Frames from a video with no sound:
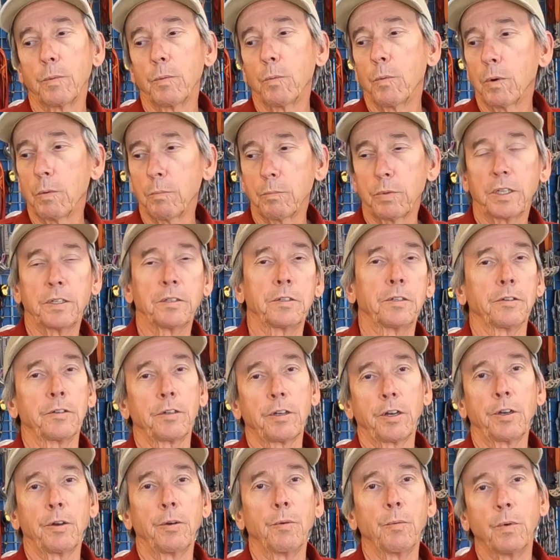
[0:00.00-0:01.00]
one place will
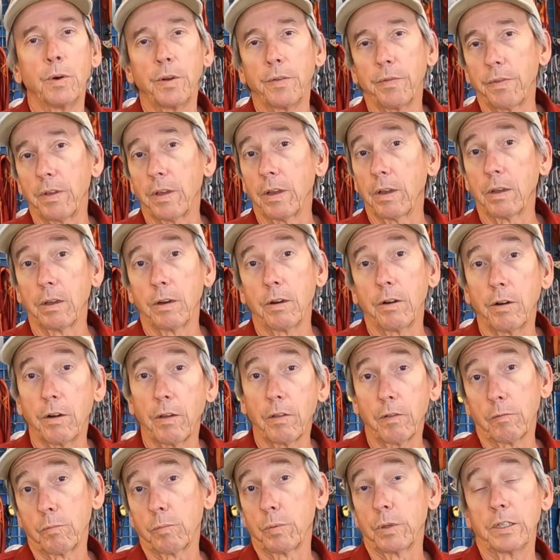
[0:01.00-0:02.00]
tell you one thing and
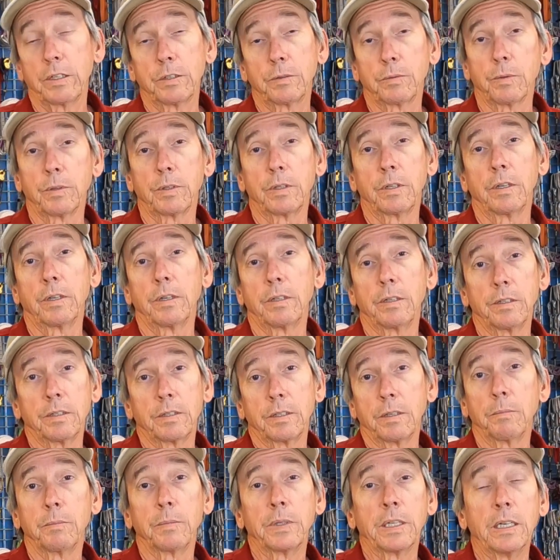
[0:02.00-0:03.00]
another place will tell you
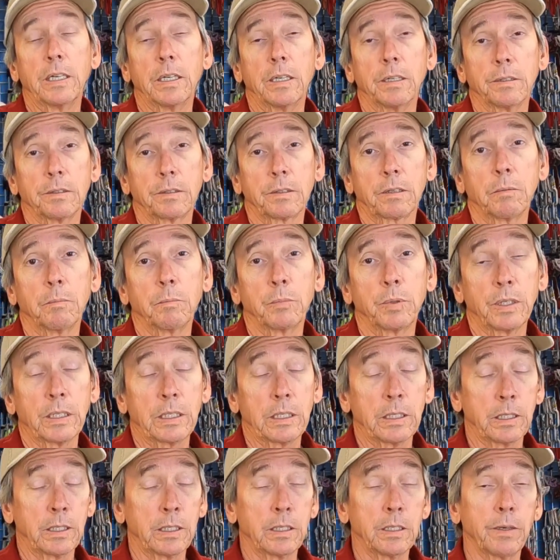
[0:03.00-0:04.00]
something else
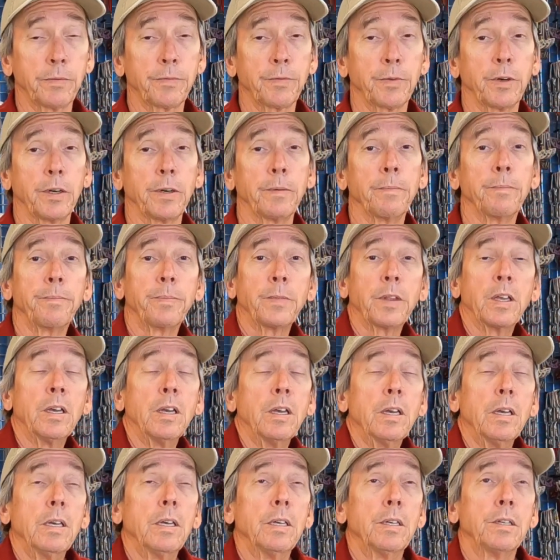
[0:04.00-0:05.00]
completely different.
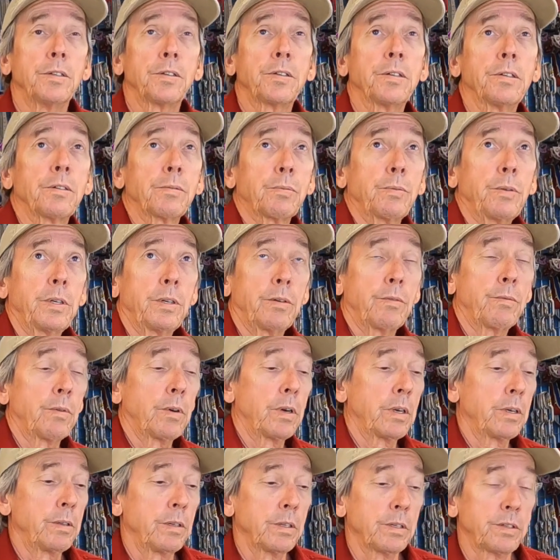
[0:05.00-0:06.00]
Since we had
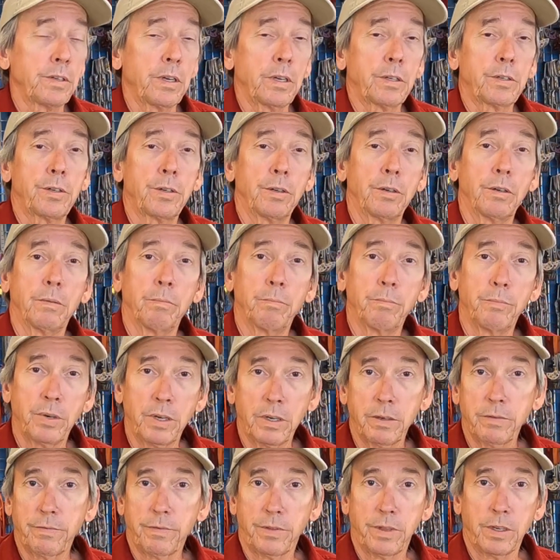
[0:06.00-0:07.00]
run the section
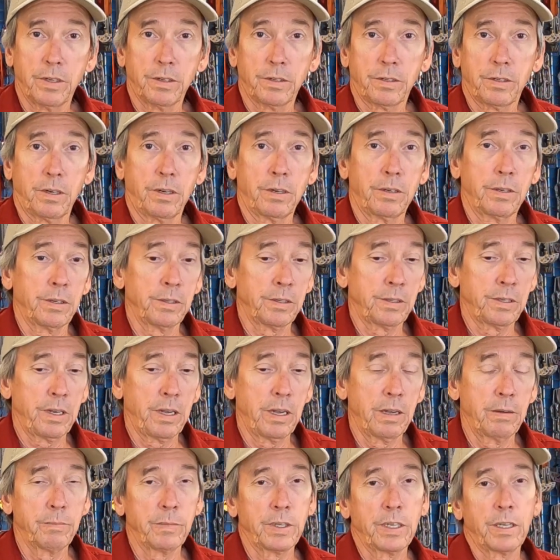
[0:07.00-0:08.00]
above this on the
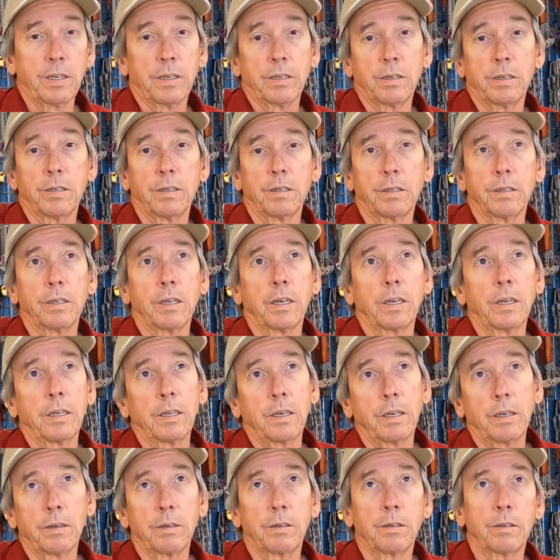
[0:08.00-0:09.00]
San Miguel,
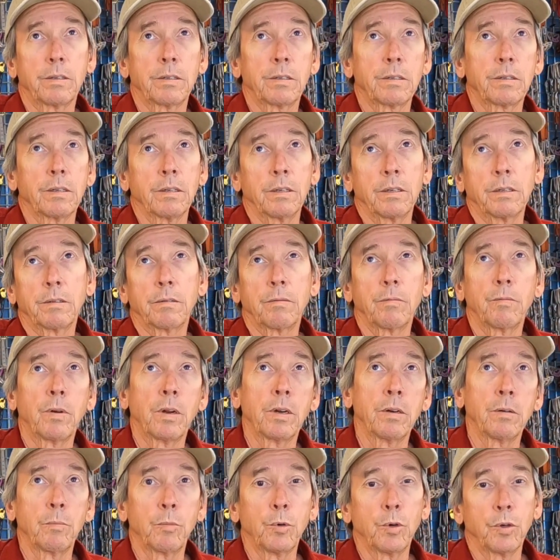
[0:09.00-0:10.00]
and it's
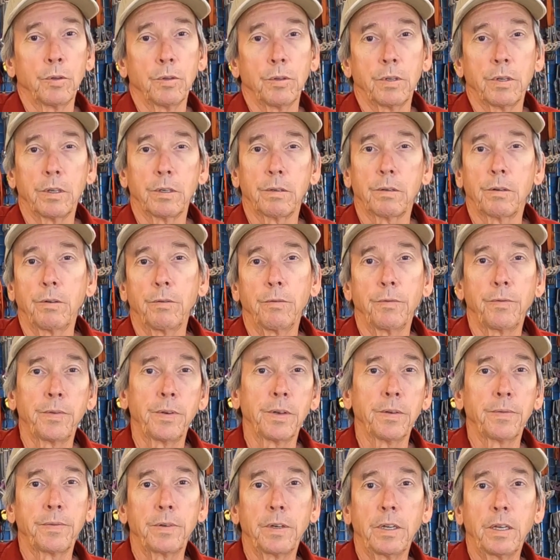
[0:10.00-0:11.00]
runnable, the
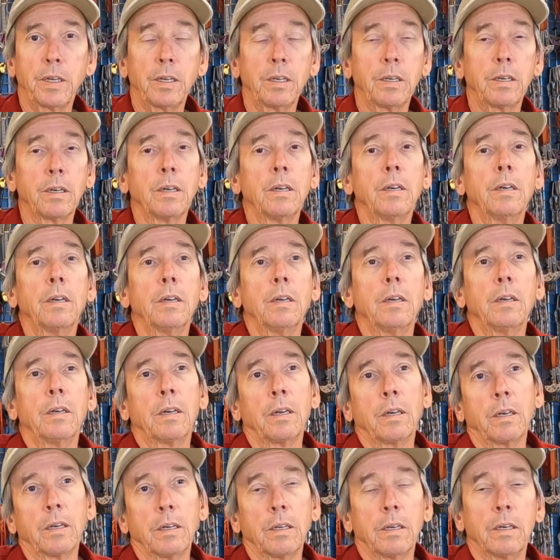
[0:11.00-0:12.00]
250
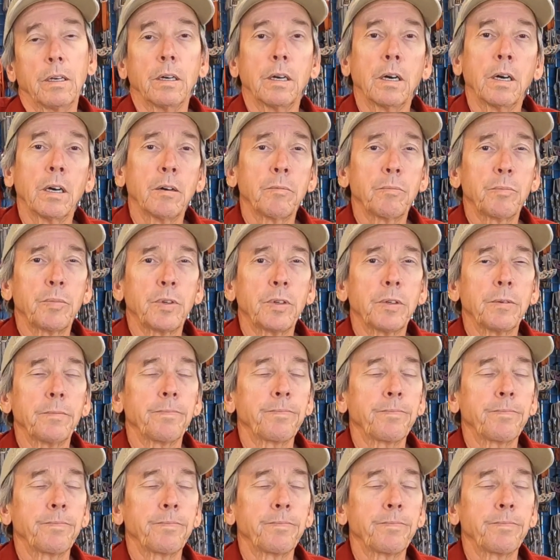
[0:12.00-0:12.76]
and up,